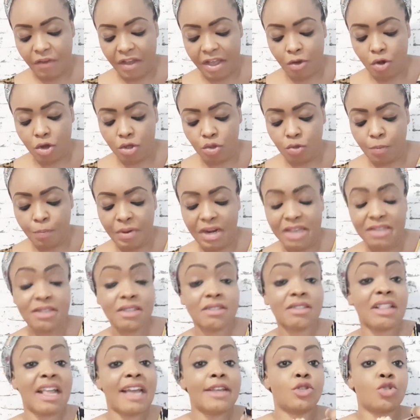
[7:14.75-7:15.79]
I go to
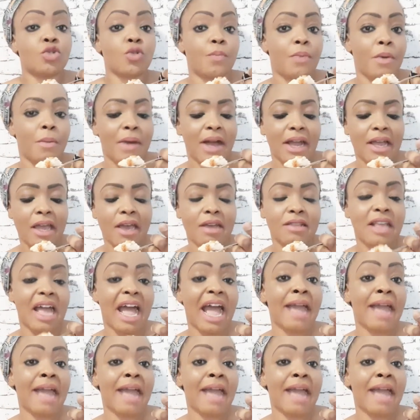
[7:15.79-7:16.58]
places like supermarket,